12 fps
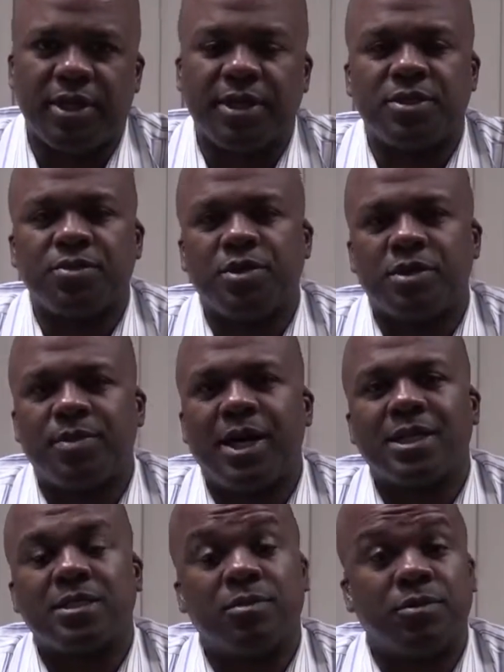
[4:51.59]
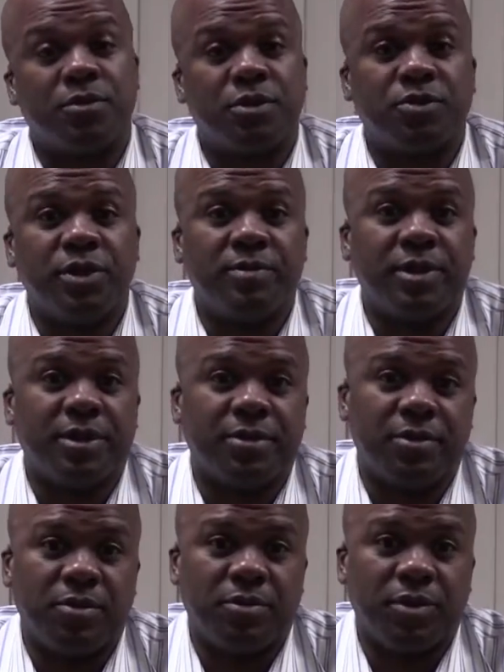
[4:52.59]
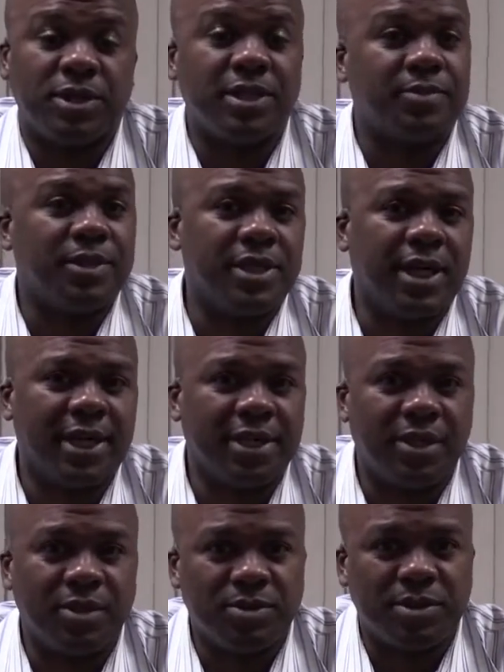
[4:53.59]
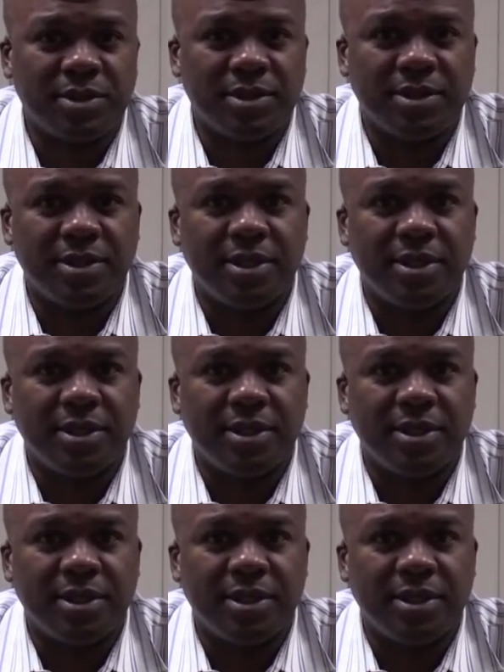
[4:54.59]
as soon as possible for treatment once they've been diagnosed